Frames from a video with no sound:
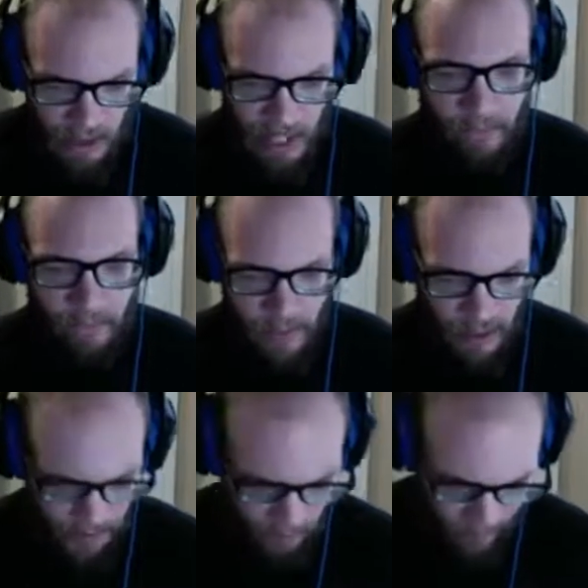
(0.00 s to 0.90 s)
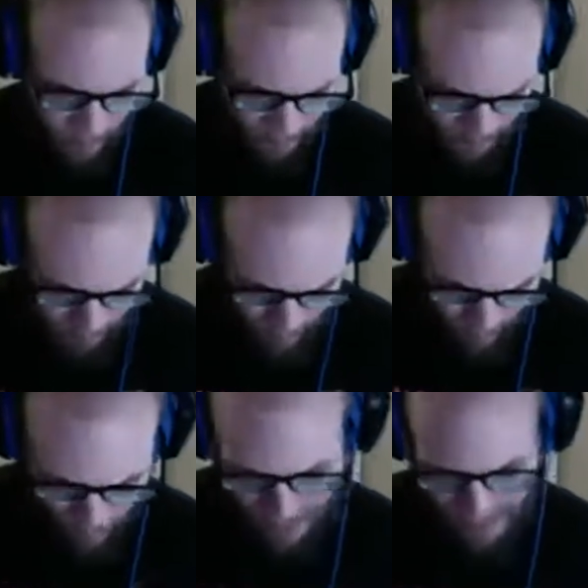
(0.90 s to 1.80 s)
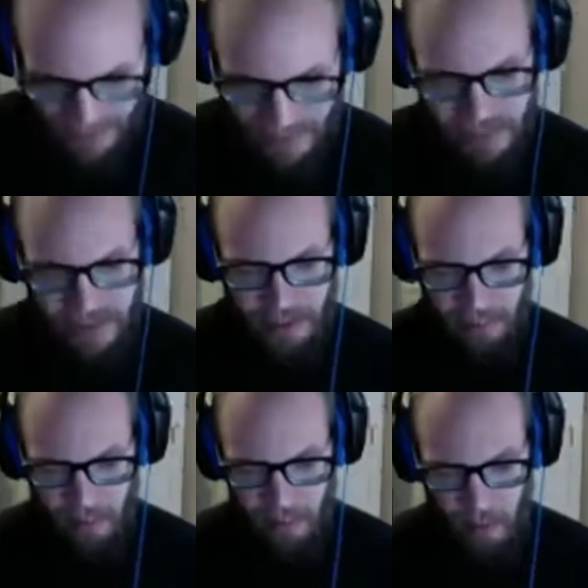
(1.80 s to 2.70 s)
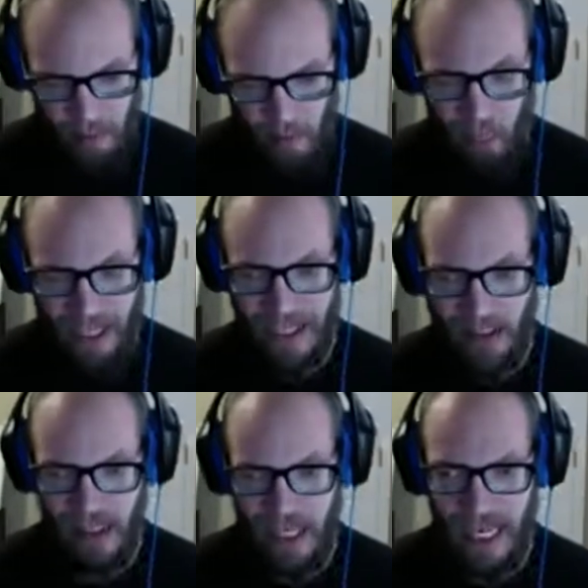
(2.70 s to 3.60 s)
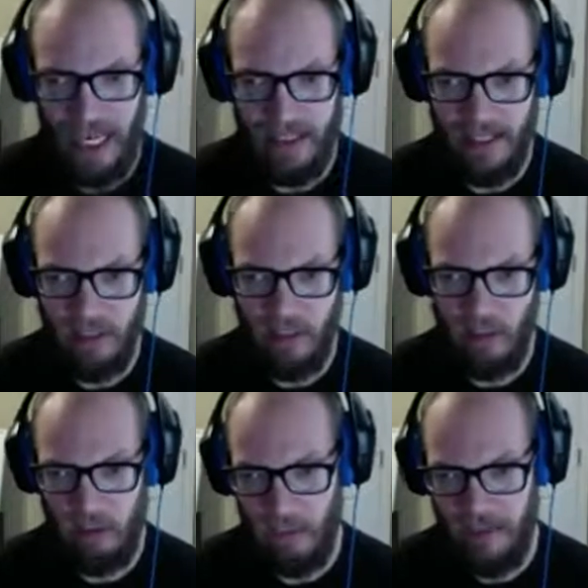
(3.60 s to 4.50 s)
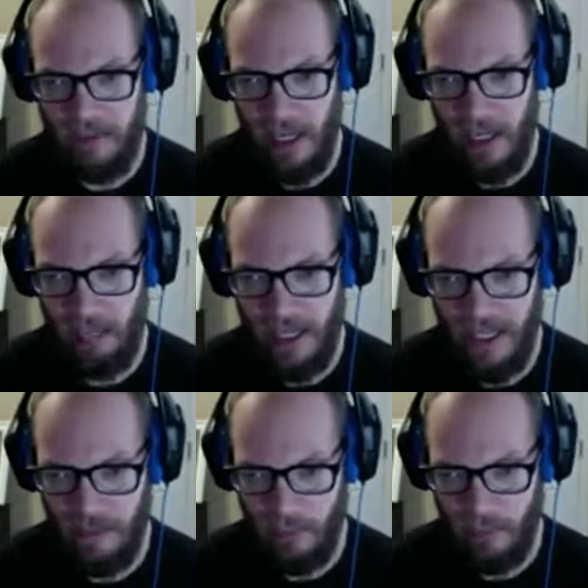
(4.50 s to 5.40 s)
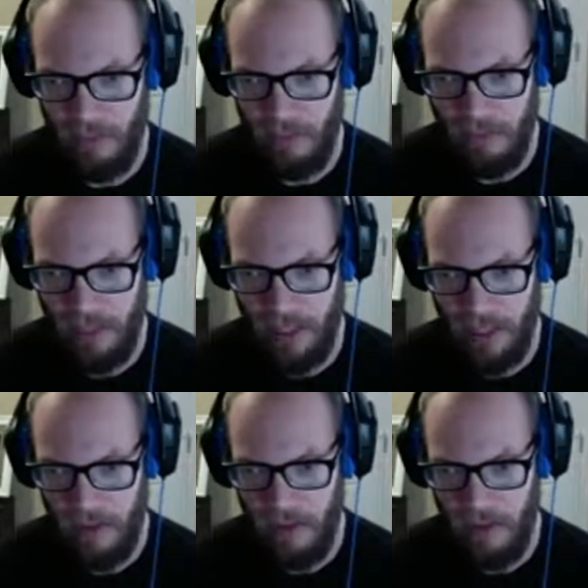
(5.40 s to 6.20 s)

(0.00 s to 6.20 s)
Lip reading: everything's focused from a lens of what you can't do, what's not possible for you.